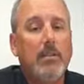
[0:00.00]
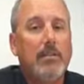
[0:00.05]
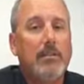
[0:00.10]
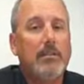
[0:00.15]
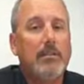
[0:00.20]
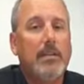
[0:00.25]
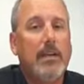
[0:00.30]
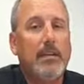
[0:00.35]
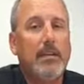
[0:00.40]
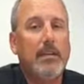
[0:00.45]
the
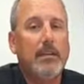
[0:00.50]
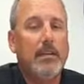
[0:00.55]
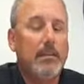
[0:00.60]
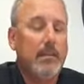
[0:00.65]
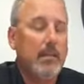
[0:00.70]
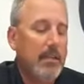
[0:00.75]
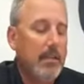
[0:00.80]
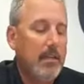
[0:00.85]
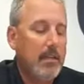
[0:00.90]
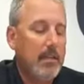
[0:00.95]
seller
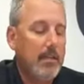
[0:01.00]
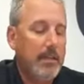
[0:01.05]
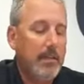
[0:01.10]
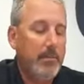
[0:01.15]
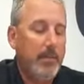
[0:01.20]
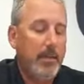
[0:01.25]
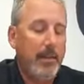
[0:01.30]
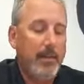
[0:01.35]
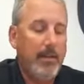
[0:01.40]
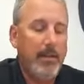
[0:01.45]
can
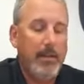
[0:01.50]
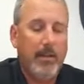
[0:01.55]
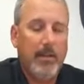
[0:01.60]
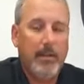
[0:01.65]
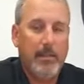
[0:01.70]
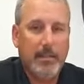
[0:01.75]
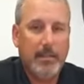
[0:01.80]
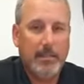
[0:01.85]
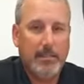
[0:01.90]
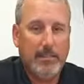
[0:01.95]
pay
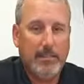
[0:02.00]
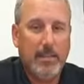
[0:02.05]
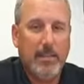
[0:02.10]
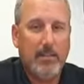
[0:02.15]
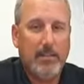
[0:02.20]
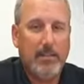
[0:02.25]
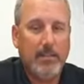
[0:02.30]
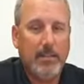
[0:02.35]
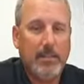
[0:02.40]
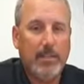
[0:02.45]

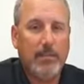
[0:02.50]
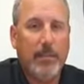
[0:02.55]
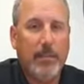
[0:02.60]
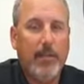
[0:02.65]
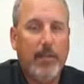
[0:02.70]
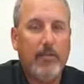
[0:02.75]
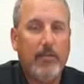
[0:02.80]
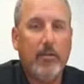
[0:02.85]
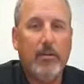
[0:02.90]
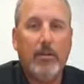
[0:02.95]

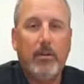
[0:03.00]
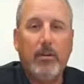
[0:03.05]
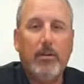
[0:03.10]
for it,